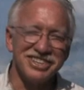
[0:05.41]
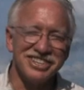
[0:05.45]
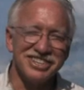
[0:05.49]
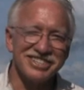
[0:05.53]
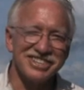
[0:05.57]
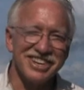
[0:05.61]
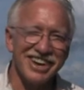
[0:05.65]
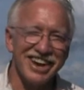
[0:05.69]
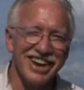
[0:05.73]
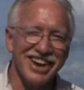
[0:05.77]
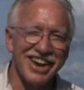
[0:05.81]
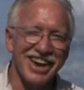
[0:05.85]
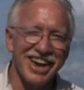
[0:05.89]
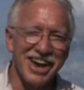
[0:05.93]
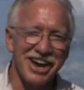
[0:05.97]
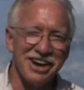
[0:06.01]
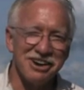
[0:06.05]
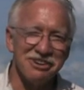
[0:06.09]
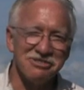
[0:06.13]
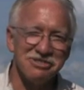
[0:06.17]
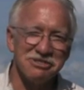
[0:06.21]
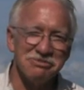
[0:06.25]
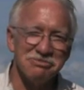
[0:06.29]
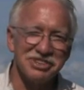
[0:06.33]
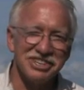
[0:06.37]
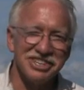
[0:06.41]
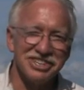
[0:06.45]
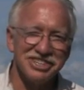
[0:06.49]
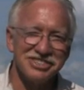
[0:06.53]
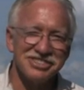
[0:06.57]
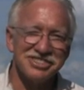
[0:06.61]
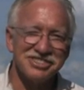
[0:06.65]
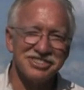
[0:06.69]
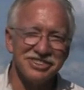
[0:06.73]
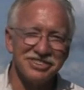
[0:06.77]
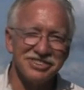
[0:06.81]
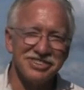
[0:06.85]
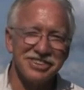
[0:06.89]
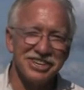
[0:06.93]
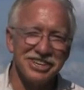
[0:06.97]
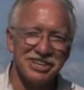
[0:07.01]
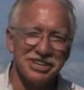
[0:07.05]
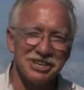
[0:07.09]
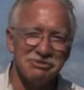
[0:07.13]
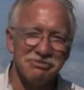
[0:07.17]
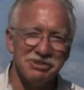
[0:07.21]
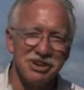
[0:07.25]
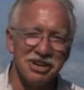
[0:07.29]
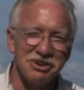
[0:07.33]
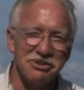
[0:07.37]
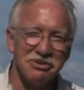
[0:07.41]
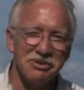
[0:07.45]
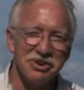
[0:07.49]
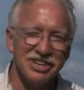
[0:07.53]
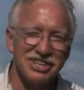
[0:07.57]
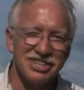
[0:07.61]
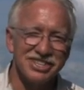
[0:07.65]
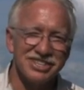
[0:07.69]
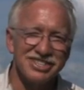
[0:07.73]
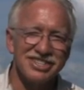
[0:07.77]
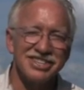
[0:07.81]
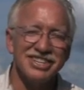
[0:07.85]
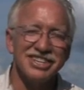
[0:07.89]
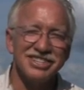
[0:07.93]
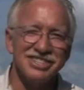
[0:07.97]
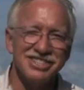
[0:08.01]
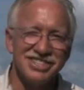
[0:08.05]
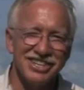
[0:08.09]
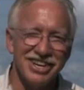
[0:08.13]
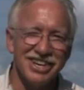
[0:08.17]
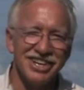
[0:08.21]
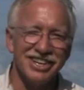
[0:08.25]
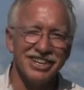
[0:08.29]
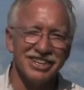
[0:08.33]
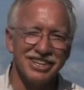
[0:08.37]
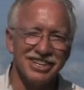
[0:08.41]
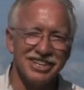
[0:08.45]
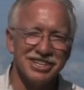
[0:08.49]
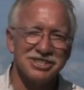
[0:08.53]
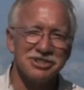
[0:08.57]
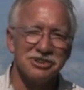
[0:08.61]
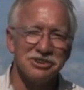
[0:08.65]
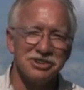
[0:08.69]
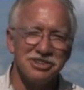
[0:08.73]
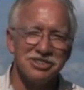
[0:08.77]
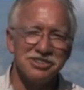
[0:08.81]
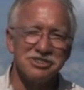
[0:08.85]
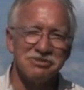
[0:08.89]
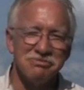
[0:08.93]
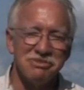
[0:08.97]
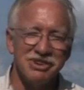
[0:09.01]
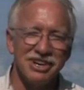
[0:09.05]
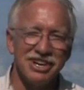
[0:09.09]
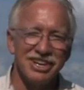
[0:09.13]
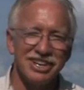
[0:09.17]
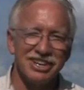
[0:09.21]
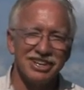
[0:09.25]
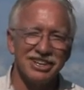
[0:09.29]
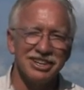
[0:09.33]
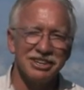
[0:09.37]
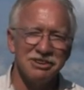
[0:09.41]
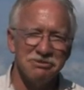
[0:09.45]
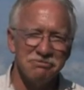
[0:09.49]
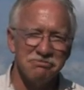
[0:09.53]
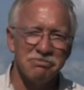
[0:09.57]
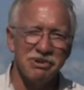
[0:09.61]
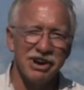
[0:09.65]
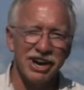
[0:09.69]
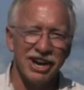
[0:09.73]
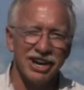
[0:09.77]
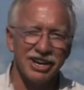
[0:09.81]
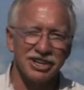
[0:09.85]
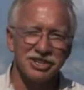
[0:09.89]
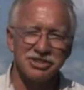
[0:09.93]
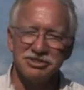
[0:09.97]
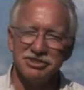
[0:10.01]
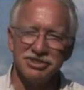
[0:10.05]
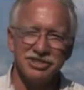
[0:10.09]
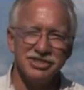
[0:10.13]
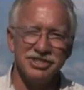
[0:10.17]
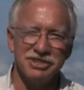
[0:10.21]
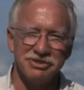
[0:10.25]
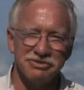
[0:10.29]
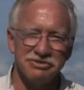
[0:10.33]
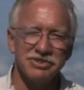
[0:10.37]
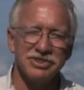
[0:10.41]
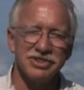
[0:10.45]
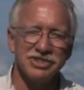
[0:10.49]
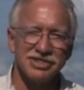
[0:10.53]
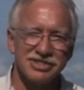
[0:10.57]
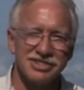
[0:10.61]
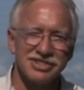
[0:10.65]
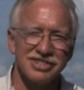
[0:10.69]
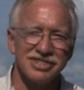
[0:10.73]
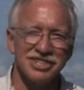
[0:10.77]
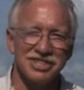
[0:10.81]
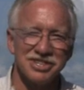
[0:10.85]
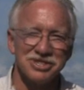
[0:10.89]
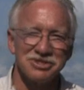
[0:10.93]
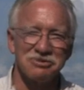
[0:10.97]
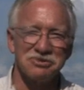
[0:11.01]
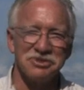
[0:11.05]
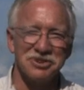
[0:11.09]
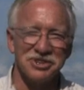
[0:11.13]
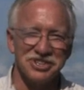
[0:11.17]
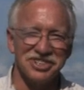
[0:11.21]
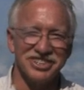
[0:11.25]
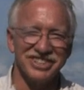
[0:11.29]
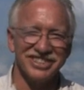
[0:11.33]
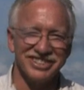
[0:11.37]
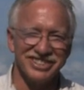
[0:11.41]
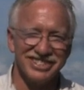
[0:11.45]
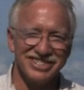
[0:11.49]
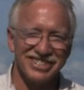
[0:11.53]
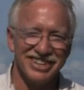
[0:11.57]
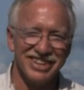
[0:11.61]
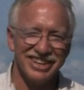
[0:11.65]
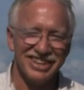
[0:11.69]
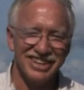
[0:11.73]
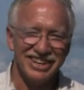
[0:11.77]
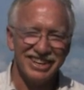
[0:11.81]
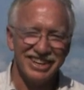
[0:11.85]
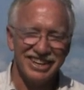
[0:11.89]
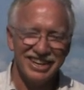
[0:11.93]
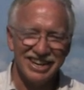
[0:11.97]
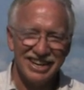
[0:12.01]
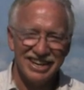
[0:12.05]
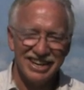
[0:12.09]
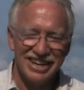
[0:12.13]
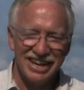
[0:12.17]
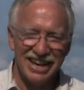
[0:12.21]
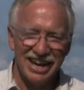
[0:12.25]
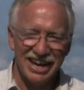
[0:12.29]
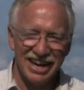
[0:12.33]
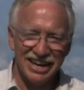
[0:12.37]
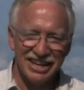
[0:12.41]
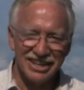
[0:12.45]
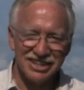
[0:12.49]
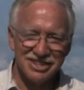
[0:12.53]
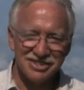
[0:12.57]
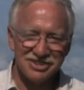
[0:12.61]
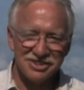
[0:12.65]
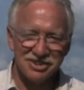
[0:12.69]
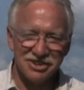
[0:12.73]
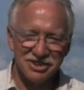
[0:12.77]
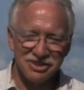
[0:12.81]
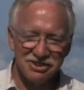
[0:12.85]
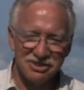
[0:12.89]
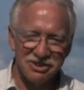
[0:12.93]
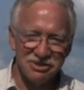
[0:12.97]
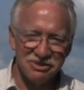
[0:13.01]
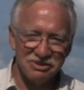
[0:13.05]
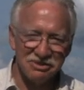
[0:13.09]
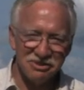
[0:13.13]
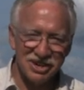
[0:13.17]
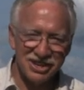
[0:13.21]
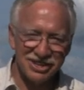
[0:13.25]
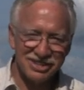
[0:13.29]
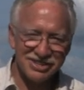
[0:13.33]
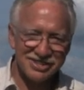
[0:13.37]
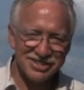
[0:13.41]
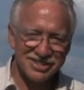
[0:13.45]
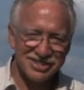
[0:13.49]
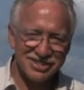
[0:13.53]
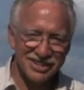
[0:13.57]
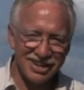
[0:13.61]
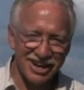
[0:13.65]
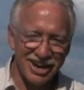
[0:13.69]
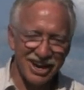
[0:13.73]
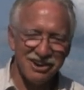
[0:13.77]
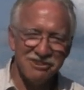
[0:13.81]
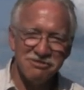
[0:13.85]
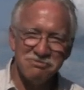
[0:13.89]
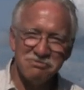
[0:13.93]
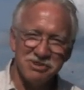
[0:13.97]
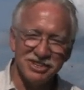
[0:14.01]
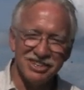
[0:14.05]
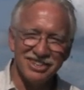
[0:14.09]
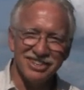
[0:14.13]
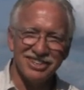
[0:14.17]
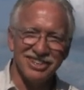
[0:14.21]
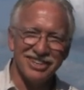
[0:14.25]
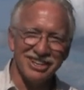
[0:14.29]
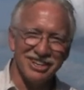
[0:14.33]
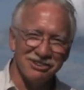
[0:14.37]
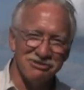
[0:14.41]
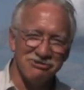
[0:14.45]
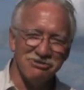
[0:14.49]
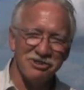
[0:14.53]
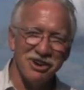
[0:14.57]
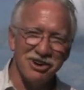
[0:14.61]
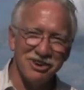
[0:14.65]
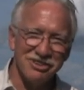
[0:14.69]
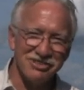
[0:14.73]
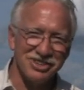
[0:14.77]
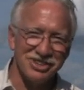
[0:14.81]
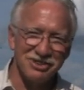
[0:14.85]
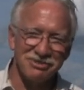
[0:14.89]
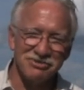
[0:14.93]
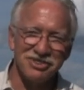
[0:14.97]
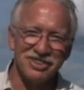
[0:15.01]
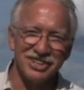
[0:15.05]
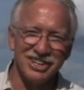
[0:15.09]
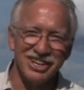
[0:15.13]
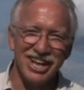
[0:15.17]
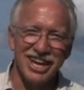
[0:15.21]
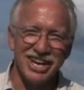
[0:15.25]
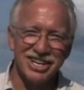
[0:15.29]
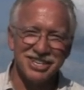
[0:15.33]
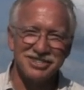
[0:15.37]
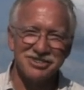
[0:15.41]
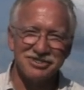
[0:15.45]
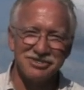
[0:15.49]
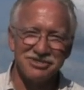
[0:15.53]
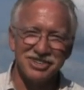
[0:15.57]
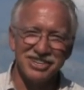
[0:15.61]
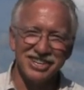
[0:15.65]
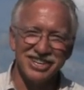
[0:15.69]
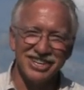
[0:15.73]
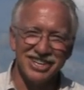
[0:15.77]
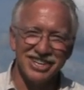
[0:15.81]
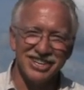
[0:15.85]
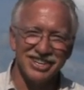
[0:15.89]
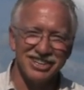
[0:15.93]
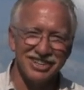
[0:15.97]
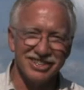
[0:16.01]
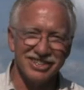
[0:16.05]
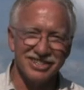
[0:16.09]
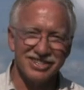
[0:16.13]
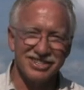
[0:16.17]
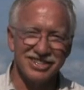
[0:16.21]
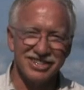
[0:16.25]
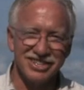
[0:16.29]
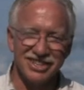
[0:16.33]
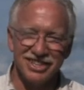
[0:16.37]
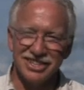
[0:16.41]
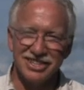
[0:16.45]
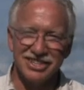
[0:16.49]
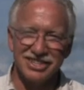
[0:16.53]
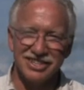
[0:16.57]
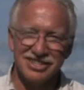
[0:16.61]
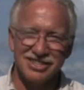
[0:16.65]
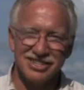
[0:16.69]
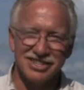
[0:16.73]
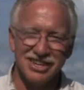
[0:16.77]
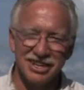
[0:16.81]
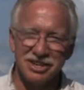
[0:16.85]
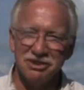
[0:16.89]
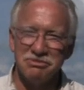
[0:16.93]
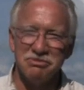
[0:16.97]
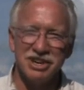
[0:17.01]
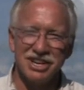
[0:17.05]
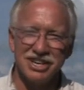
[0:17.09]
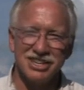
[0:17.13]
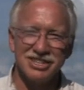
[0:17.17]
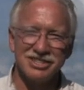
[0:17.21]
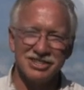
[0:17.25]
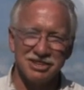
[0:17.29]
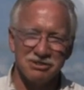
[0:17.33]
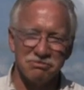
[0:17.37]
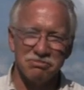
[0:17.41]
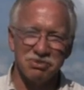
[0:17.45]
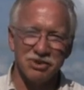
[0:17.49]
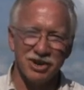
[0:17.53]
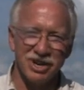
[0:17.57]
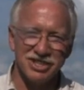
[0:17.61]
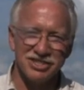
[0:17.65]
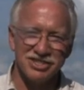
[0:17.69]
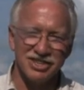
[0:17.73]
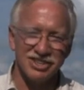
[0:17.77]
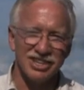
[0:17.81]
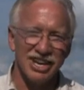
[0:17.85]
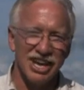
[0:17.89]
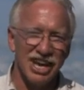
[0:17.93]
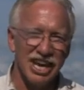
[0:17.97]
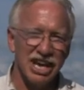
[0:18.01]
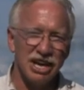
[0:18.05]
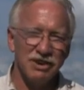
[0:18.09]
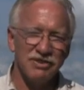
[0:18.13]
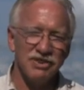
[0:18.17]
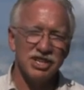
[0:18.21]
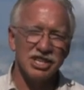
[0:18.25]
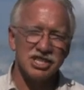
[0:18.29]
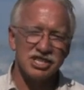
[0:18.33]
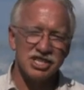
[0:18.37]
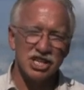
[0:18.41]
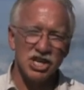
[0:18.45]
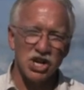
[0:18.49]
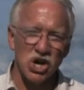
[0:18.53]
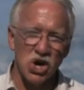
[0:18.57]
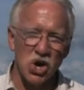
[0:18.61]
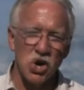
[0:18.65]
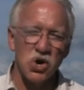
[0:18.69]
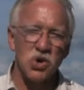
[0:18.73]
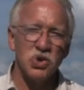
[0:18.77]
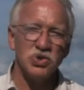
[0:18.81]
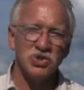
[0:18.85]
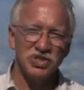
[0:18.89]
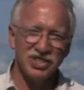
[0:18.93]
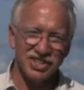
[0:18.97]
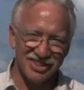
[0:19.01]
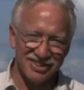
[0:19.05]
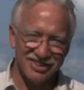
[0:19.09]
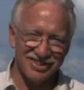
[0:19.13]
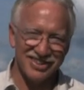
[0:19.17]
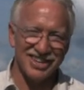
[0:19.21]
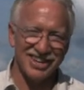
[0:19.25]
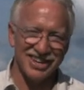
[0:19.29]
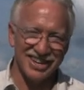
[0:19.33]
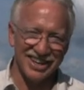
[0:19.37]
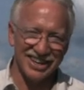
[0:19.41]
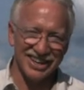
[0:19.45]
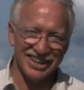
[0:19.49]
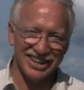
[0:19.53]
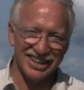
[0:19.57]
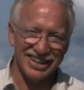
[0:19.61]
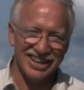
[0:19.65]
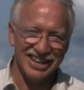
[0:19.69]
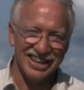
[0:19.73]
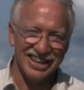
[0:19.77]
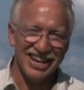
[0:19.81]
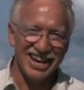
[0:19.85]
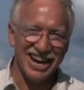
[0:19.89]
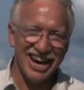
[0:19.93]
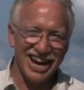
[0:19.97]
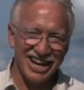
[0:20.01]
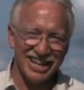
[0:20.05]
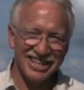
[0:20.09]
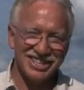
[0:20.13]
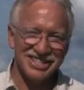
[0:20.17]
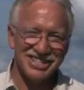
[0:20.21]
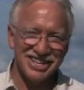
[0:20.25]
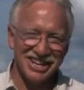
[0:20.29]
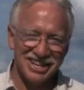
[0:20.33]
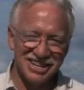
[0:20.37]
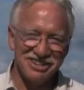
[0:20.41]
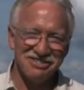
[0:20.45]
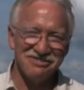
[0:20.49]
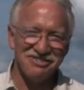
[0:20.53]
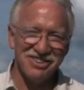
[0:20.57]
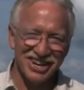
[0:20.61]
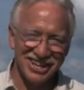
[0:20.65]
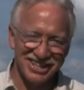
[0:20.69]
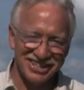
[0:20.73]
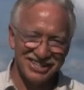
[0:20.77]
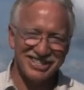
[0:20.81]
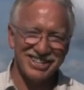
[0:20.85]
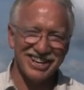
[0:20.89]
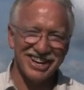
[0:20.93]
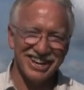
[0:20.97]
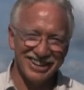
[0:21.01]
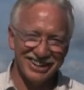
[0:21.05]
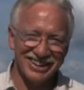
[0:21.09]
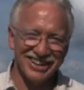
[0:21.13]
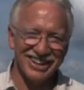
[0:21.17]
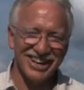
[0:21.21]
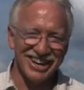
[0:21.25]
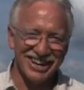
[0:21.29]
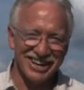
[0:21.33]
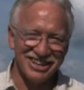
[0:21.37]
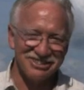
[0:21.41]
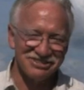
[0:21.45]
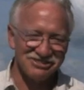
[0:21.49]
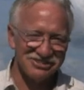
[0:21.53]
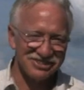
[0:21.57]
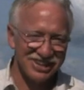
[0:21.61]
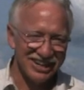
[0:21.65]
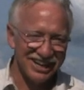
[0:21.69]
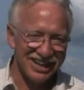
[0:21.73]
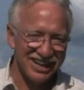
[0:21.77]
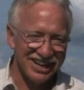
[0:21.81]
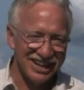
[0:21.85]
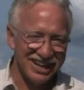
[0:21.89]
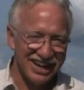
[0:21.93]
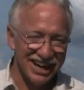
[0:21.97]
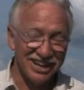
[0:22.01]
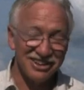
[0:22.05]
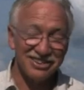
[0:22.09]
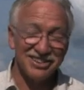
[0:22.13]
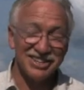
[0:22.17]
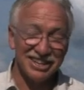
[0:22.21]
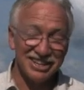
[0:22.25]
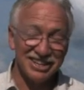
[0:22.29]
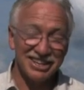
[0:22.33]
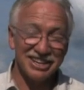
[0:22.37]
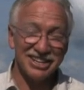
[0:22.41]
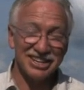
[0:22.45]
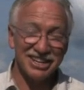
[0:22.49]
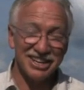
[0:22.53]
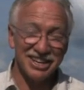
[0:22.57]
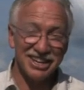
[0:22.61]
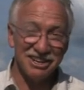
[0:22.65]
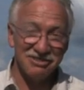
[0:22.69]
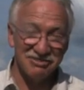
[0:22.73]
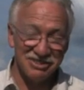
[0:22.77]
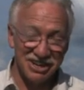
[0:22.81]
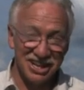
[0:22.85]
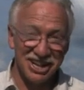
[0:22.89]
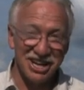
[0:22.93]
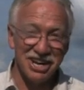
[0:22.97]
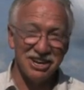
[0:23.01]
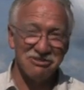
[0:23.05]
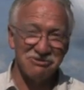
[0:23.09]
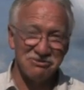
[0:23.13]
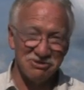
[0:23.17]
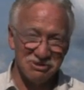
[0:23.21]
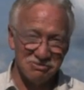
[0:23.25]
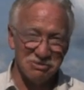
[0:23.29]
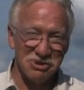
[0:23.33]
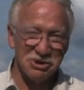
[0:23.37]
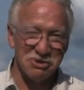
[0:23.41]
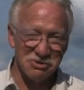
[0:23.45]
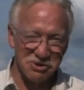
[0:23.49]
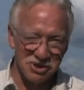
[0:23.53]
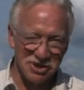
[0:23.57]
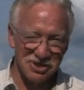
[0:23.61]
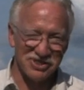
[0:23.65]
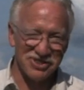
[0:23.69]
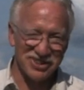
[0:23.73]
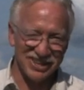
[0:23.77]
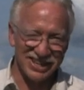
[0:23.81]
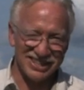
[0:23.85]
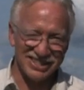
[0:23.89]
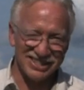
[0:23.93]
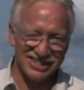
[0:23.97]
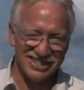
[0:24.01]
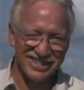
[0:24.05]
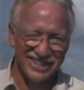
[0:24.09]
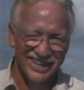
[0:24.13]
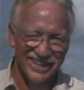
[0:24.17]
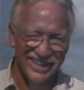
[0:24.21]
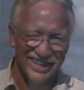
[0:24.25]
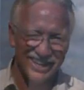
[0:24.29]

as I have, he begins to think about what has he done that is going to make an impact or a difference in this world. And what I've been involved in for the last three years is an amazing project. If it is the only thing I had done in my entire life, I think my life would be worth it.